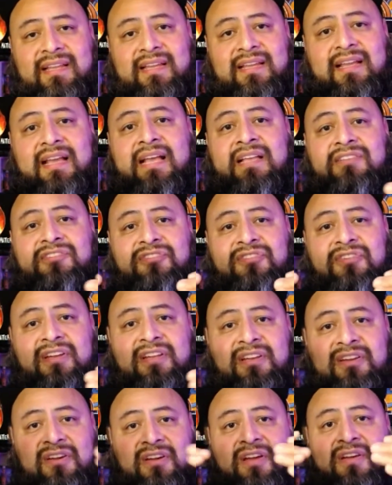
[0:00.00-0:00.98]
as you
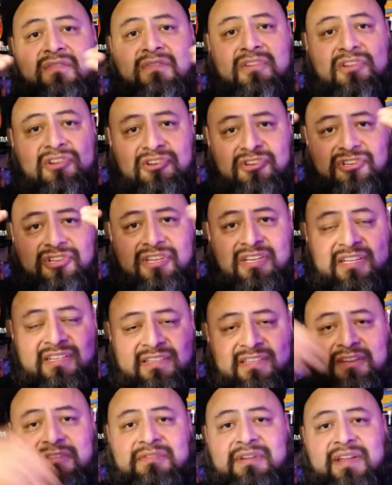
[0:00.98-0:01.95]
in your evolution as
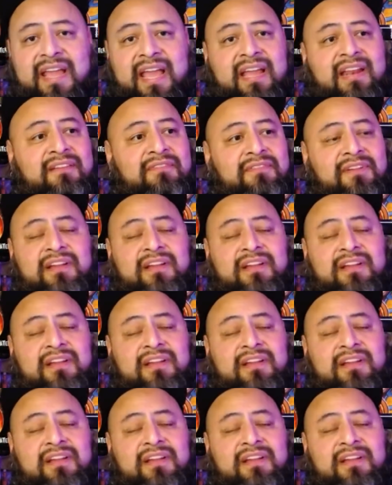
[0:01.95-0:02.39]
a creative,